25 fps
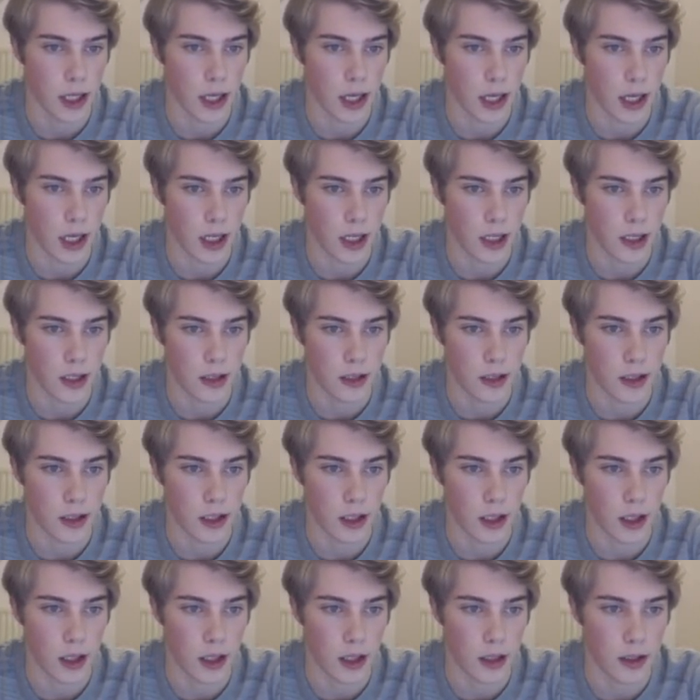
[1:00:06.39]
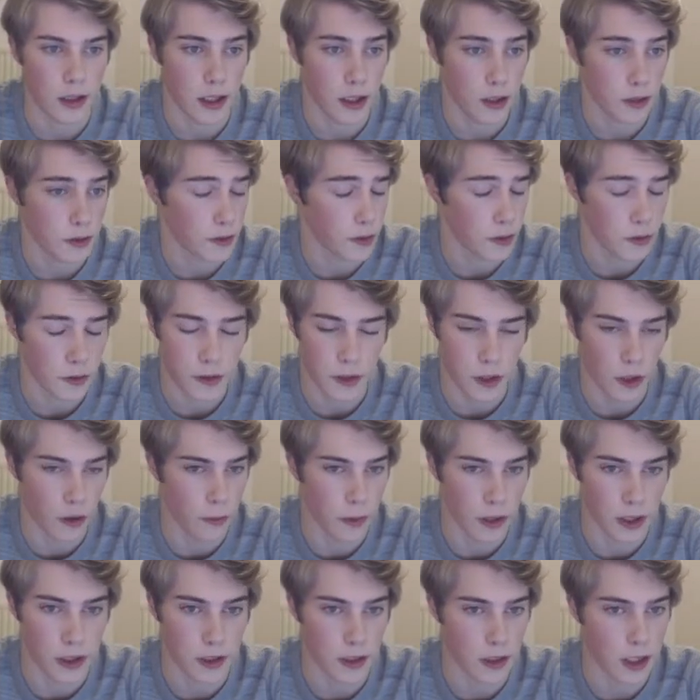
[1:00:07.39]
And uh, there's no
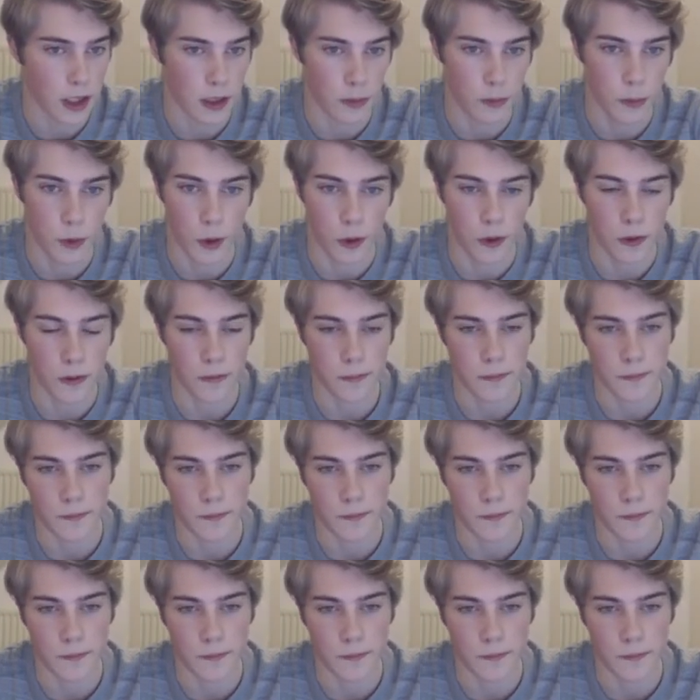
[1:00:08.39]
stalemate anymore.